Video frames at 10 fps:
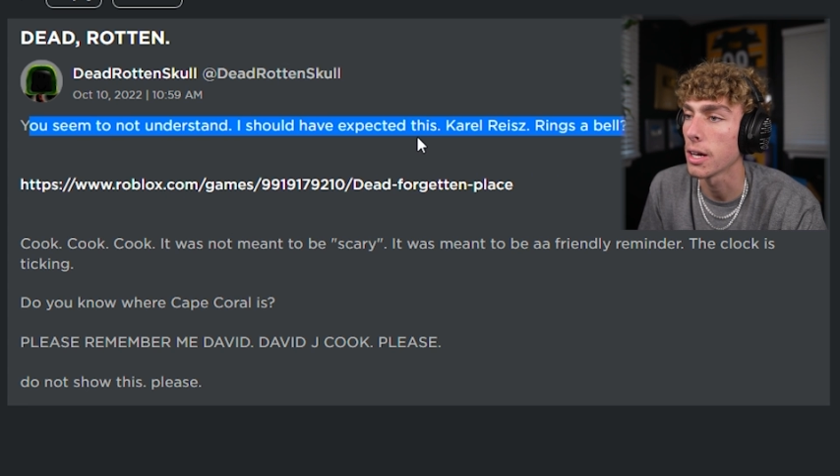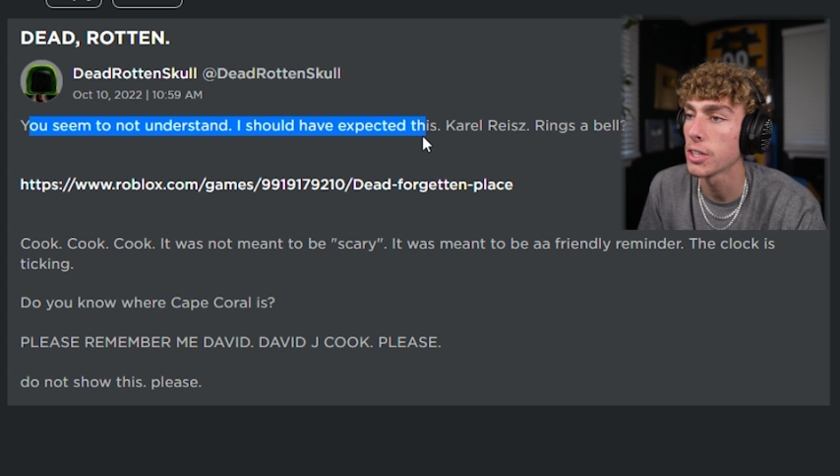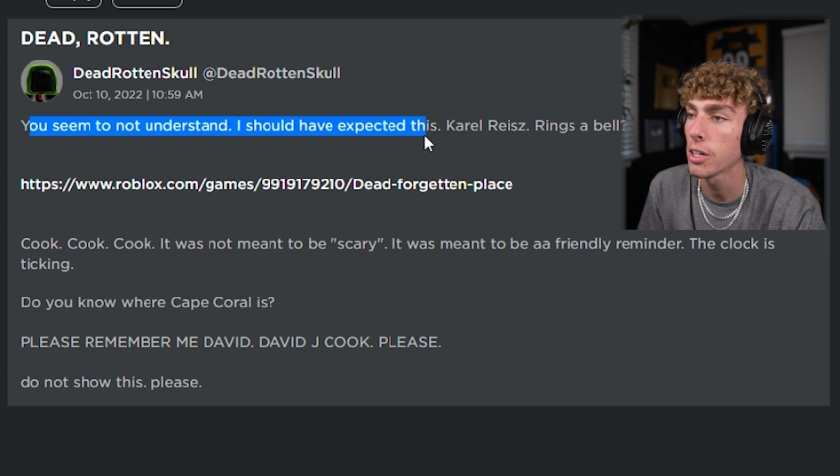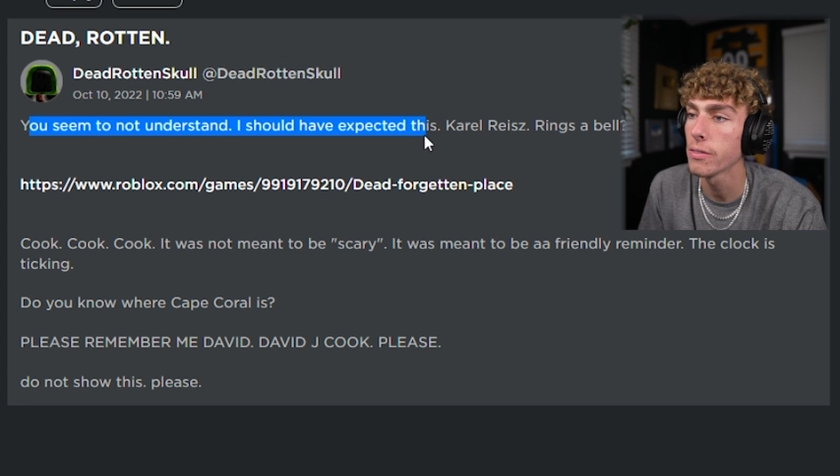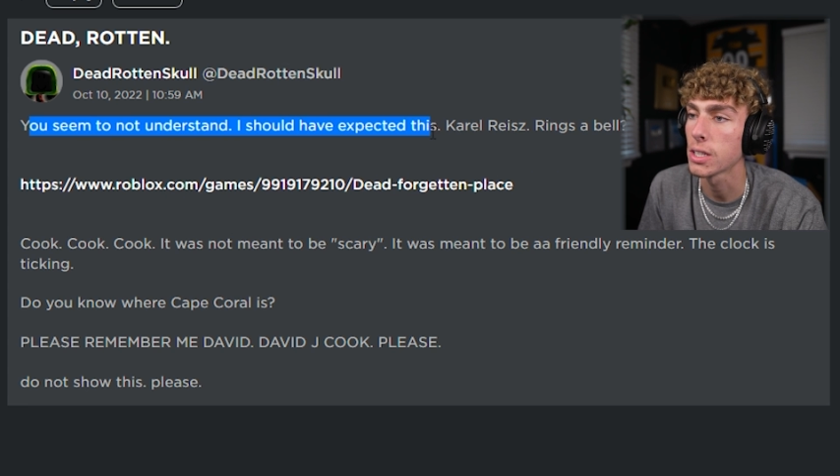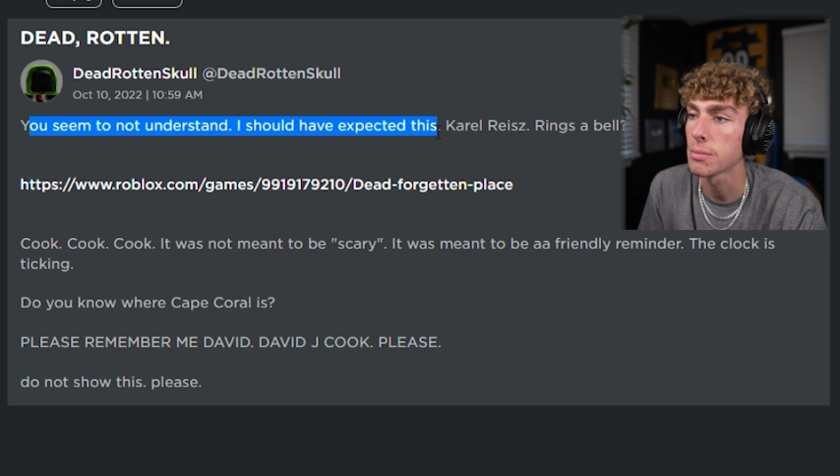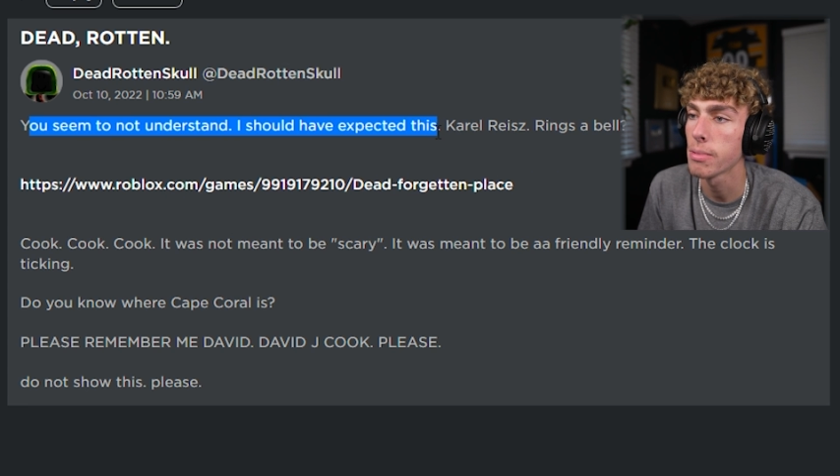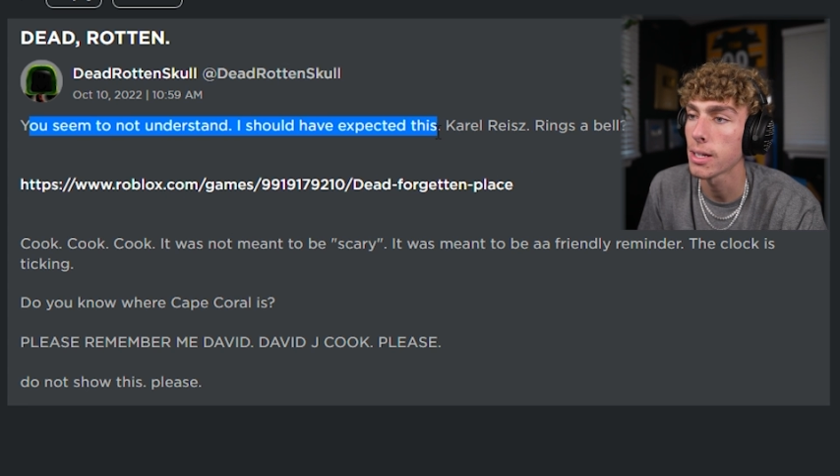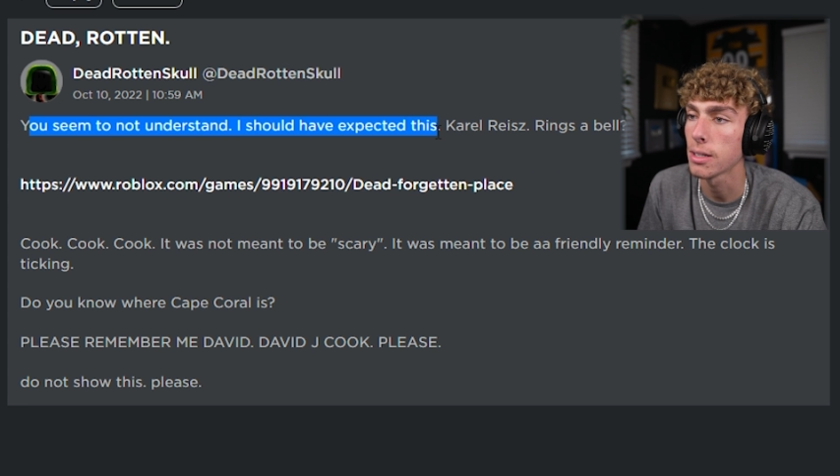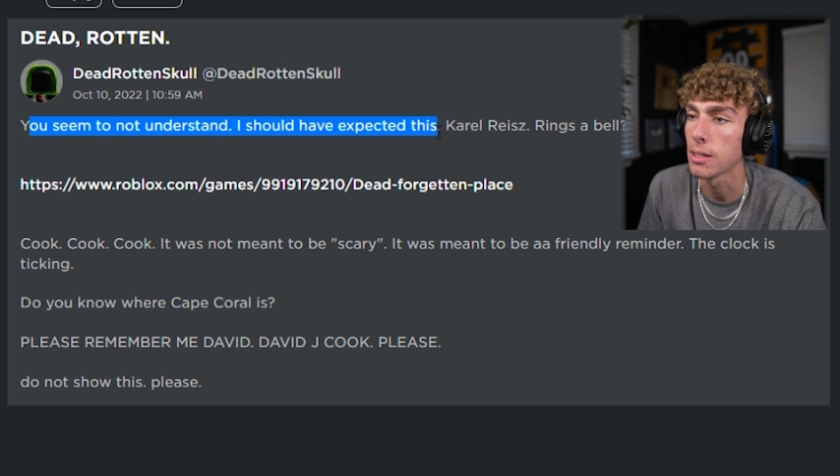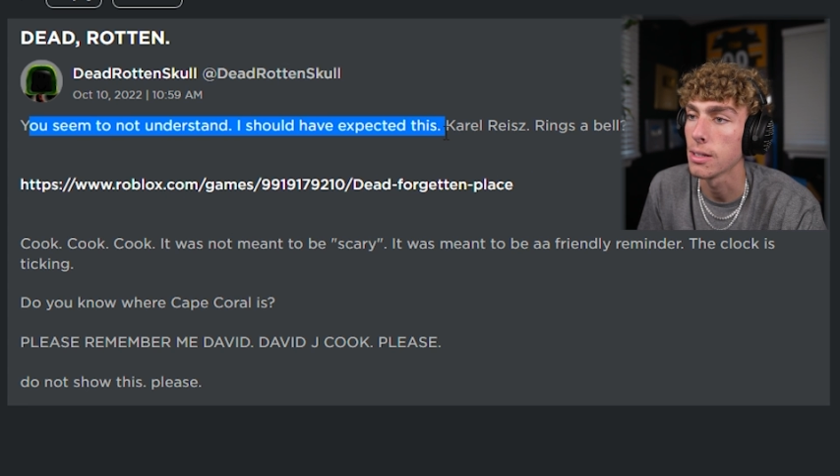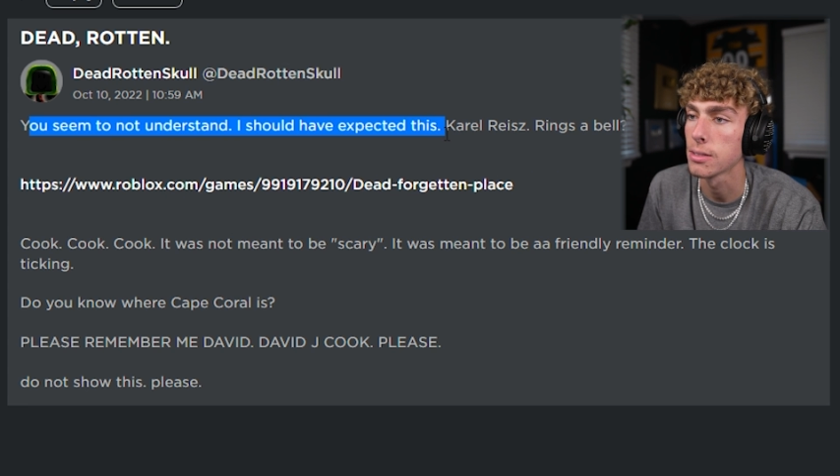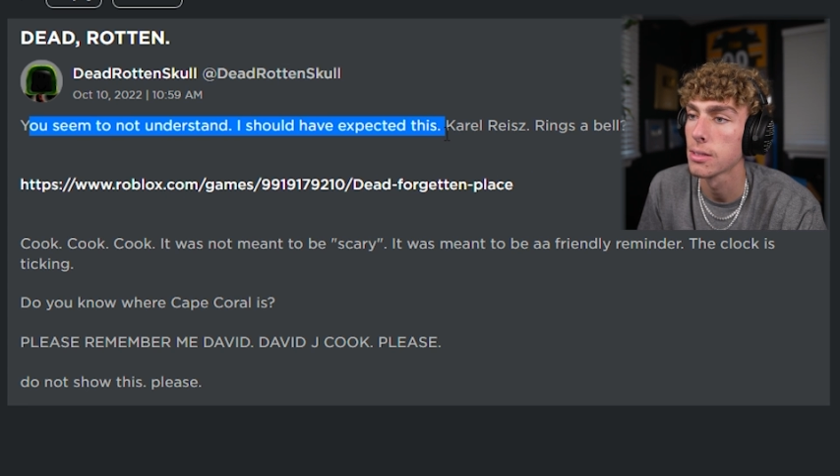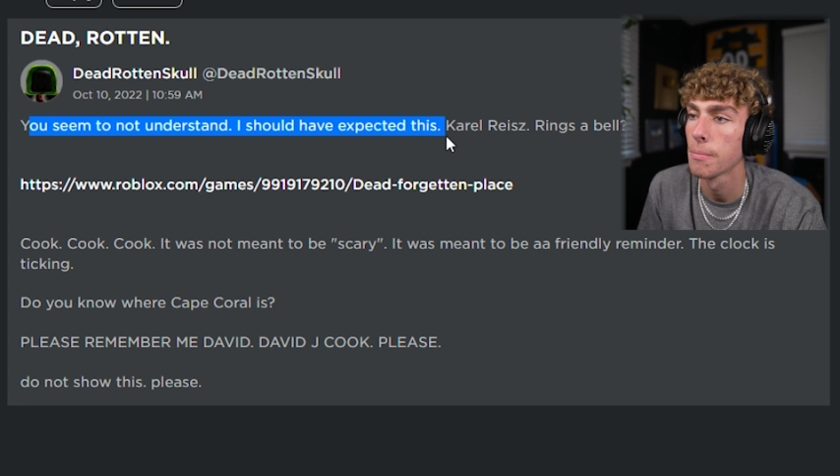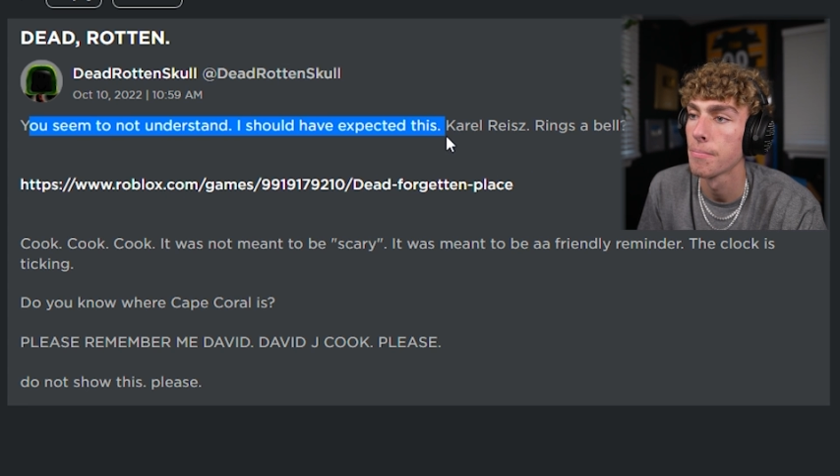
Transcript: I should have expected this.